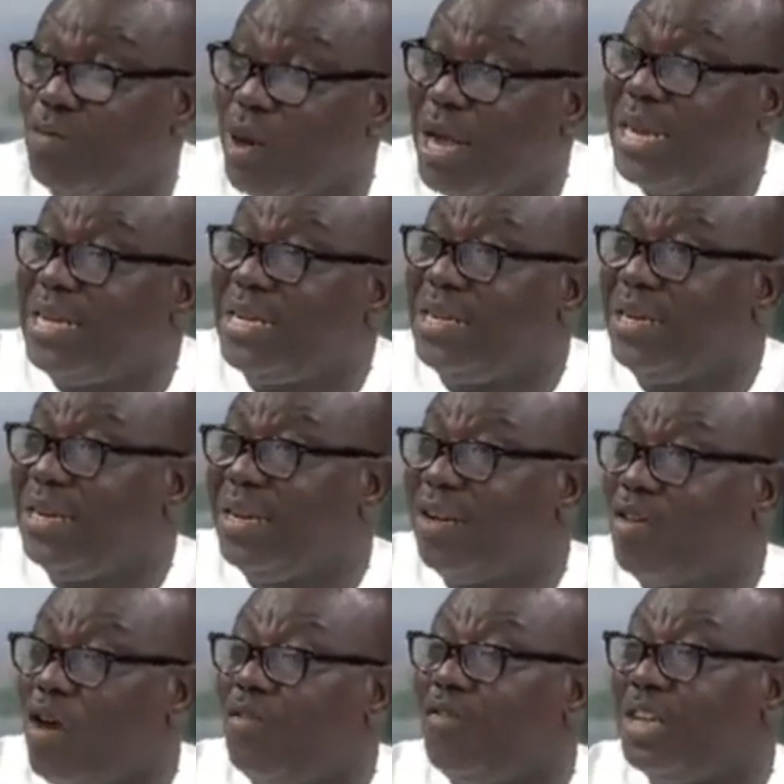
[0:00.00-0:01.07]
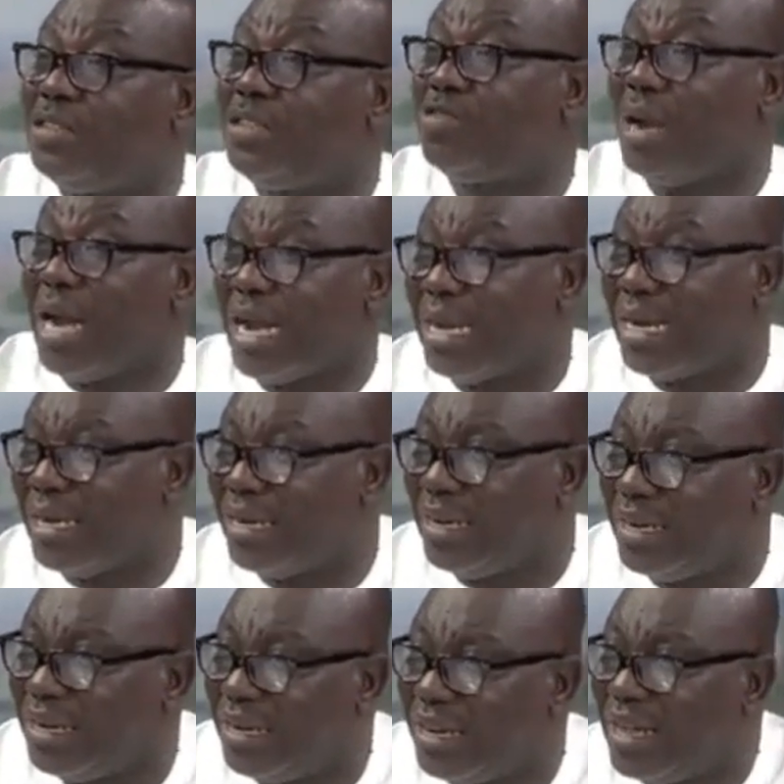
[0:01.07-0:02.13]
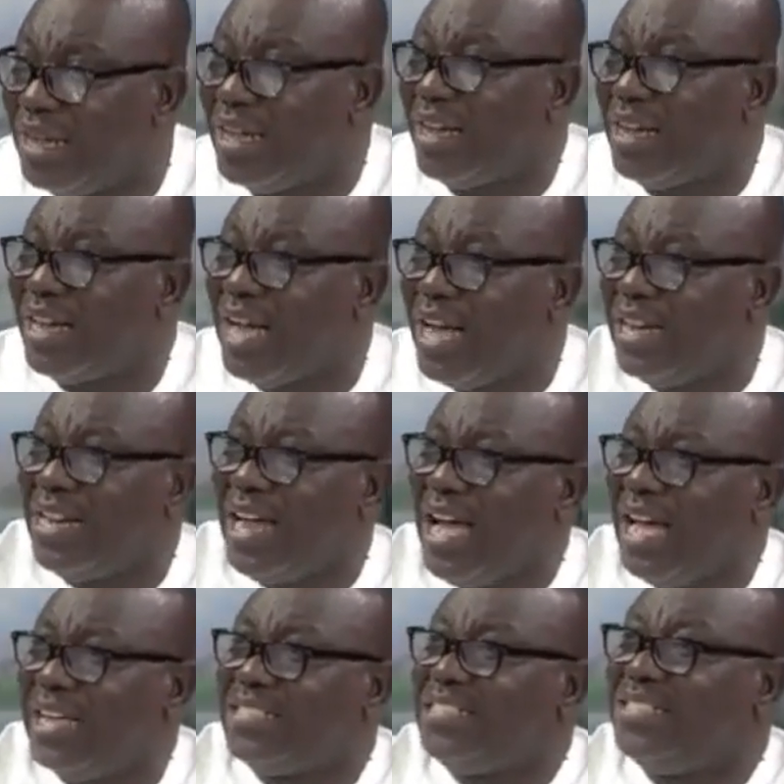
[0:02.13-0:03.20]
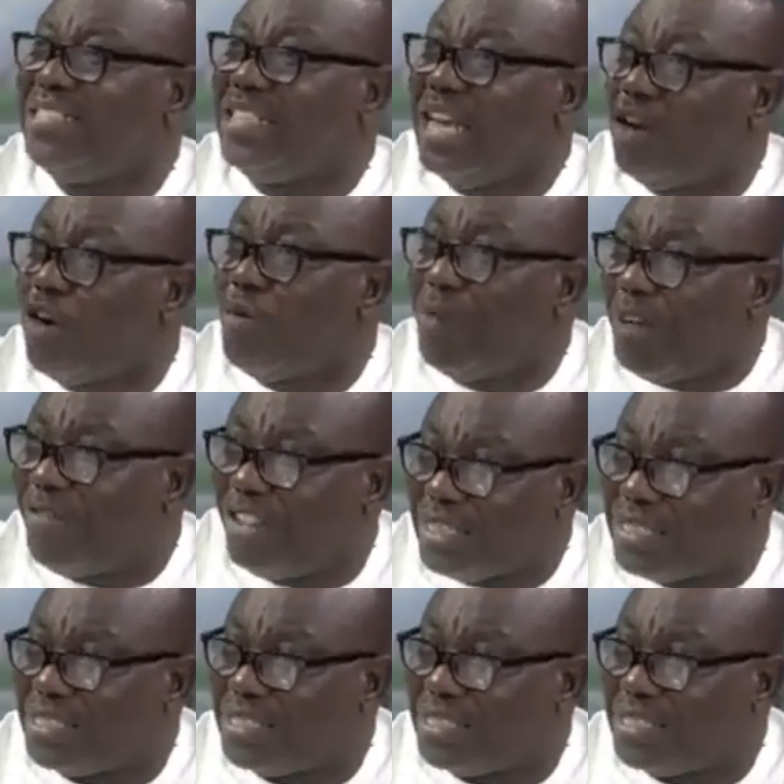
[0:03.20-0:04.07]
when COVID struck, Ghana had zero buffers.